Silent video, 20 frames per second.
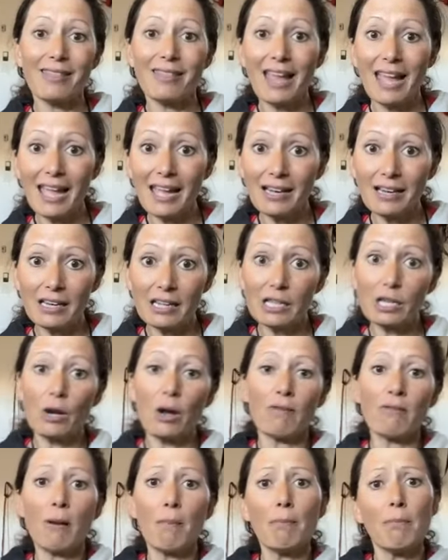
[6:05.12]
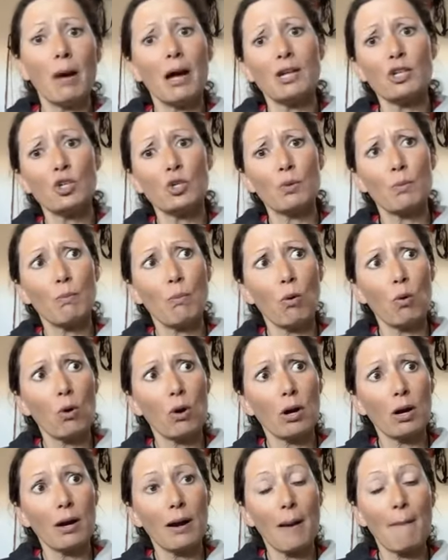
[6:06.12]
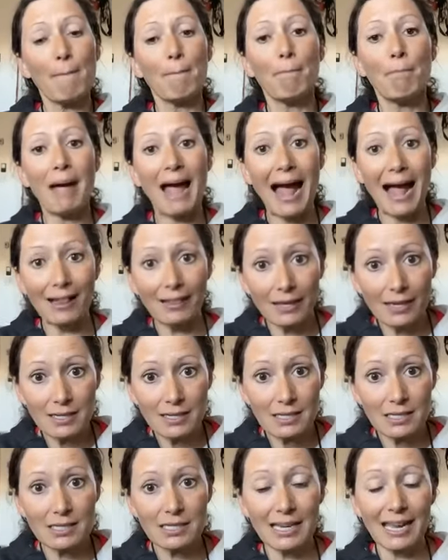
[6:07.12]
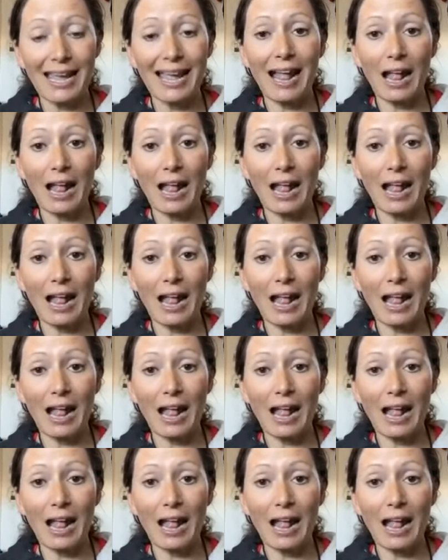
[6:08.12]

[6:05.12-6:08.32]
And then you have a much more balanced,